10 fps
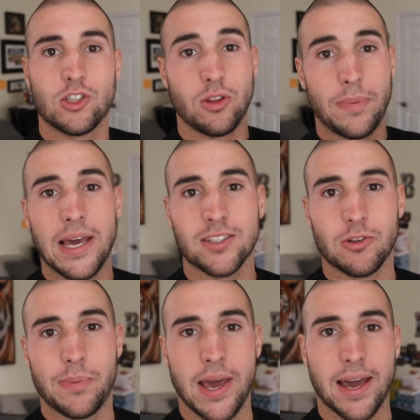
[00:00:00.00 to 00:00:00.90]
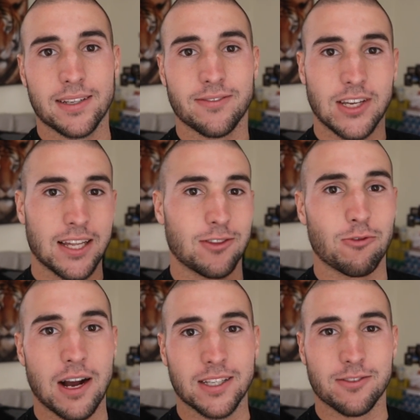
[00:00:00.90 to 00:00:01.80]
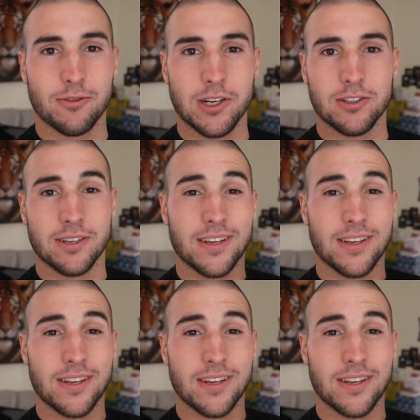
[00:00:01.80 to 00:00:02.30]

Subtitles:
So the bags are packed, I've got the rods and reels,